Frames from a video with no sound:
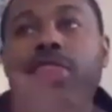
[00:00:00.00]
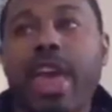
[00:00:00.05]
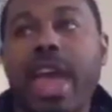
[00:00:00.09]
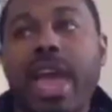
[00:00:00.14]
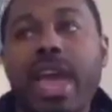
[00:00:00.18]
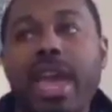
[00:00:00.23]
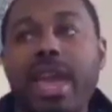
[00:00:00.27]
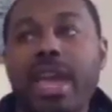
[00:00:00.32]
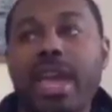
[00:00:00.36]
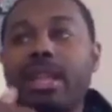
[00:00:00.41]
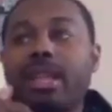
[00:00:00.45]

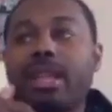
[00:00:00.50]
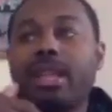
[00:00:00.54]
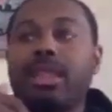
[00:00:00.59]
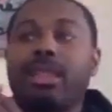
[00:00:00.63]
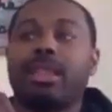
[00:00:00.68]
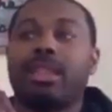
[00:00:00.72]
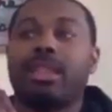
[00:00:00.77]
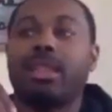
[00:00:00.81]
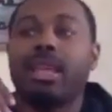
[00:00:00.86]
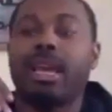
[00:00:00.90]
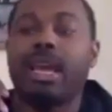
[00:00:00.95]
they
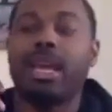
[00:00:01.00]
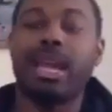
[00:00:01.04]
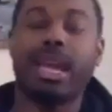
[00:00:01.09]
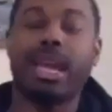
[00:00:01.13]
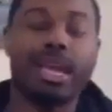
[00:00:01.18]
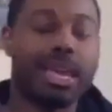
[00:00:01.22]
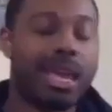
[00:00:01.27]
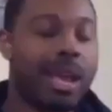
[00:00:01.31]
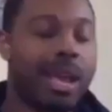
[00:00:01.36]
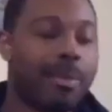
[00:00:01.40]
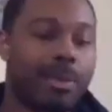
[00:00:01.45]
and
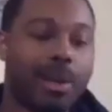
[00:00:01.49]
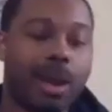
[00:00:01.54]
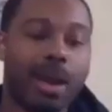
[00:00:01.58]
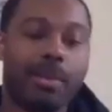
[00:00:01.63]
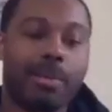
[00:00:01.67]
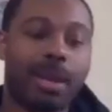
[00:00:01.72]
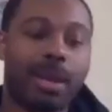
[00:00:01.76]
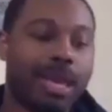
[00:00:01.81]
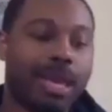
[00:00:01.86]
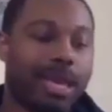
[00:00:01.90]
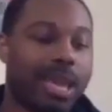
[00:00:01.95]
they kept
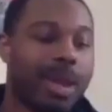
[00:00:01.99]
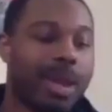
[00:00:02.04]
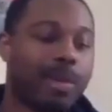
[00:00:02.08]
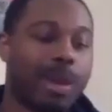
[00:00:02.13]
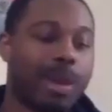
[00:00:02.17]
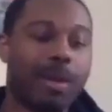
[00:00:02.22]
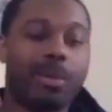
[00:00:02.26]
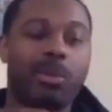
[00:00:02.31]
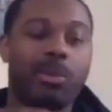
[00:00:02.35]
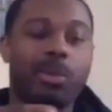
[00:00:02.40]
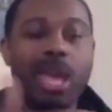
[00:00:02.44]
coming, they
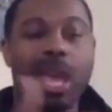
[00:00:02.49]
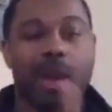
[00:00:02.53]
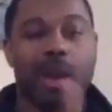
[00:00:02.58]
kept coming.